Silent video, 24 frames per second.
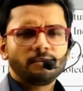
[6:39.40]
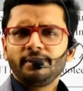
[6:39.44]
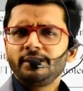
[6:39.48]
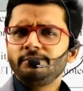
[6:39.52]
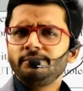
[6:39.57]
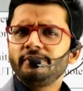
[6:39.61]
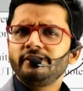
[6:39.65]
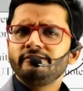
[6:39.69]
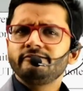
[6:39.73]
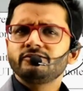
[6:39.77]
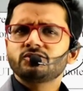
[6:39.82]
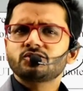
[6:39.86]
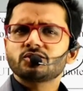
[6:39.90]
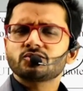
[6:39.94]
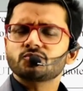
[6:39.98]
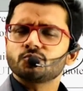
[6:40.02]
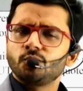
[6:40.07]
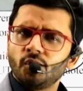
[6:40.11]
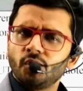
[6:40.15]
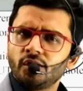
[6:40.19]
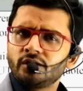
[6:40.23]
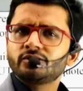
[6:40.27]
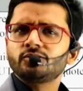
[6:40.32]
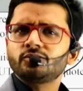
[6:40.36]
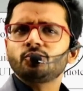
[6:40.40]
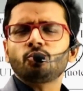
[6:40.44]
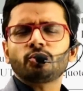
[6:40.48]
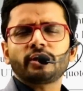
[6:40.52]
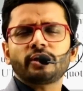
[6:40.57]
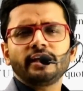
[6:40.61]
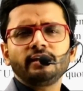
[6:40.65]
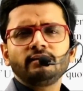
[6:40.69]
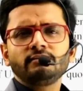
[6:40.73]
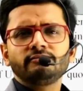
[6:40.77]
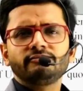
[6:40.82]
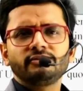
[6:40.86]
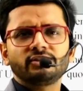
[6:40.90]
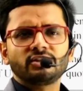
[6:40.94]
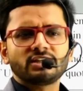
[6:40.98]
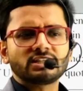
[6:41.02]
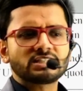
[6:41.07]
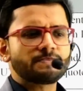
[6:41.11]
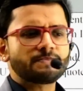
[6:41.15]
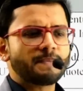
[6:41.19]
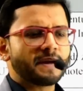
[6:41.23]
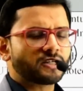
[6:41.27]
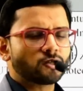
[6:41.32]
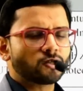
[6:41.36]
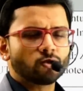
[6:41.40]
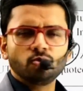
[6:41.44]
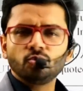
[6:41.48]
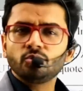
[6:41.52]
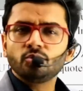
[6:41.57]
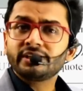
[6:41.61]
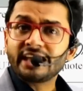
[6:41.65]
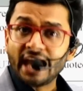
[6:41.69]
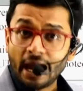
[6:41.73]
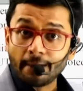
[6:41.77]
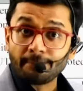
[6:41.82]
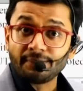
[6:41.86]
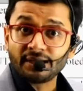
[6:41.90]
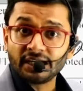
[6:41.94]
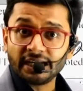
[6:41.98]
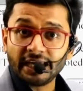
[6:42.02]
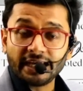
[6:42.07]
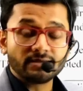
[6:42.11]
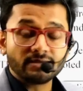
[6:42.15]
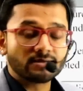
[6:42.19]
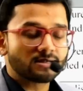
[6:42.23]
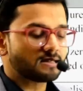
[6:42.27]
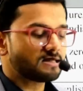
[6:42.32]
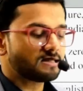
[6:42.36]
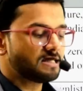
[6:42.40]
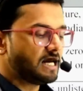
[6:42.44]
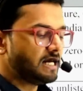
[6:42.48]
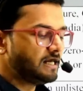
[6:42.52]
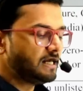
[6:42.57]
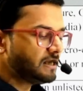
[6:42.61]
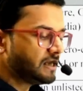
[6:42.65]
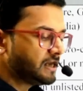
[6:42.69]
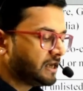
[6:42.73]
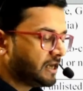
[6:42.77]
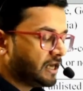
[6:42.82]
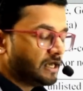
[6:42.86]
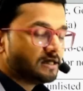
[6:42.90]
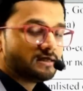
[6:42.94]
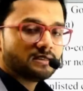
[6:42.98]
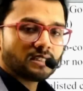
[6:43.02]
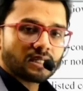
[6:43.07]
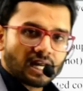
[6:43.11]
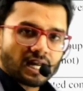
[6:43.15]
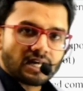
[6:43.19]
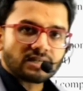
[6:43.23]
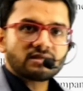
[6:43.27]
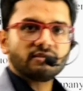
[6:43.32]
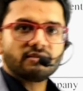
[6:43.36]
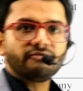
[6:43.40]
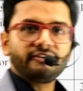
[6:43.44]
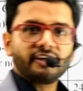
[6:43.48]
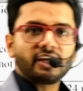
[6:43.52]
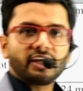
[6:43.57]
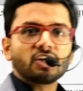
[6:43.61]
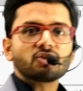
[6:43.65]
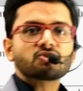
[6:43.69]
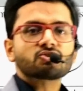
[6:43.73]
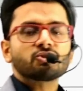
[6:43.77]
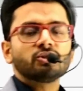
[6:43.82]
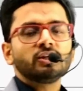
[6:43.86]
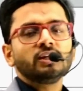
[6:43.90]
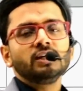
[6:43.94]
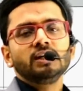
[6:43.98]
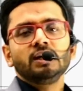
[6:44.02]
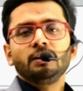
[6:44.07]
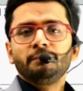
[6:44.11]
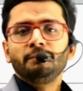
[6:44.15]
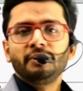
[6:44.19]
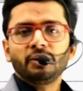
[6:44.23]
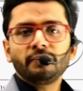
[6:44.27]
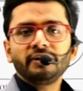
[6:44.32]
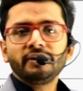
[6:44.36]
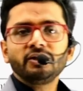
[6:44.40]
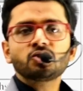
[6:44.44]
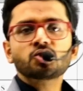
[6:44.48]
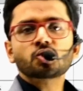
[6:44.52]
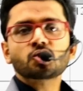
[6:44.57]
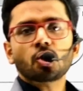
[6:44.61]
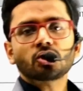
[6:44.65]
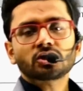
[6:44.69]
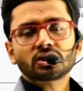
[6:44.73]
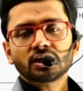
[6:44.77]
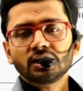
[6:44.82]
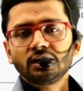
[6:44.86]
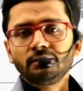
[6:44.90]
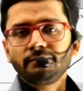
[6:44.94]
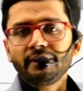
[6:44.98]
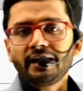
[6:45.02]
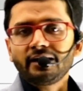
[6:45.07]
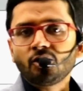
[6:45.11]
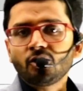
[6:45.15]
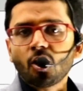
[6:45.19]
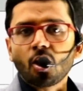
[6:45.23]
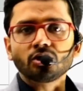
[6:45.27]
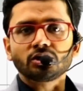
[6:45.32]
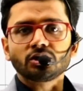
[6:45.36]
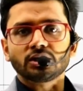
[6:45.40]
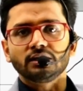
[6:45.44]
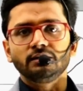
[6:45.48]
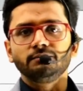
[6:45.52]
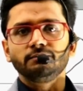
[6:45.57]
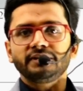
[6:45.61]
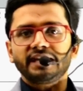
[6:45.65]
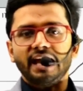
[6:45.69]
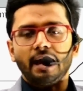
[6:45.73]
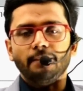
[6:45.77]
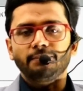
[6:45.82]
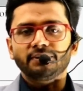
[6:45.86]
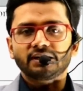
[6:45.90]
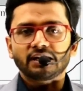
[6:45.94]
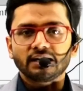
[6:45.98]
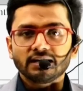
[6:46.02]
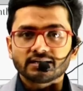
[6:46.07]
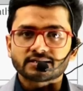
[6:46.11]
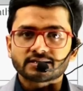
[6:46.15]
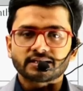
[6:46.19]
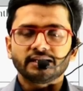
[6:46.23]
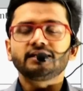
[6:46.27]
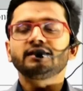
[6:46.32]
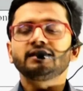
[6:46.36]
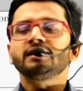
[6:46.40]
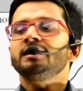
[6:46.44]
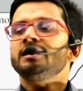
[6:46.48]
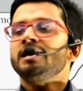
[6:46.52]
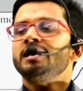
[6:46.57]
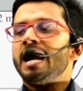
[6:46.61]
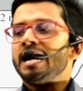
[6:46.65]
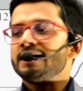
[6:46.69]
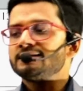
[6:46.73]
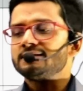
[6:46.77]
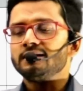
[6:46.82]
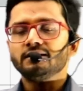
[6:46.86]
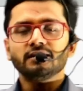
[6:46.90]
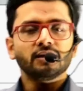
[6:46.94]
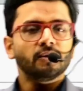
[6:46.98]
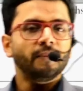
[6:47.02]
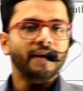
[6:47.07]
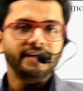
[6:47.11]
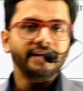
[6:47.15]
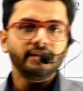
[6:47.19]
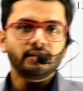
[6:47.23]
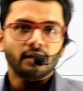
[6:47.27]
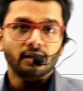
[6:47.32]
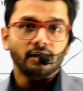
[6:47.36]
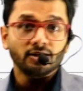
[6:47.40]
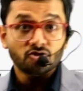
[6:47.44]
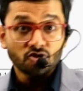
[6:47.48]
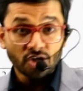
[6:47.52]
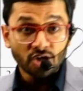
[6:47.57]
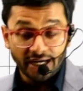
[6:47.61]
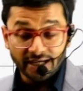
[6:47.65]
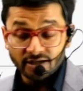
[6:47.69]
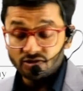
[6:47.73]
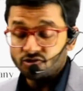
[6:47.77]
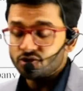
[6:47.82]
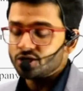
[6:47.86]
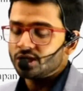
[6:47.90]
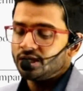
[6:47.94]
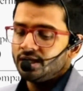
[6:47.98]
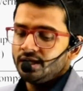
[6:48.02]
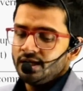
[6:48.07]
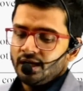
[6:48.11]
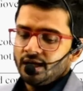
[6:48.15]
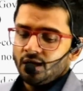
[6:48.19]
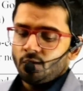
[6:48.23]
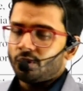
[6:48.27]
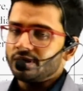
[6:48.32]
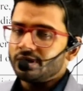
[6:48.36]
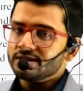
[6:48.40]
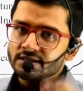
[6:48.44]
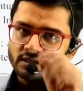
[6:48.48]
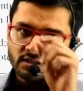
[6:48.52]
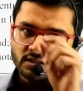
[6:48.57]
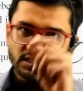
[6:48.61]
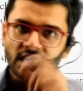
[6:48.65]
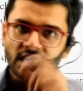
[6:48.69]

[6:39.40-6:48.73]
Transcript: amendment which is worth noting with respect to capital gains is that the classification between short-term and long-term capital asset has underwent a change. What is the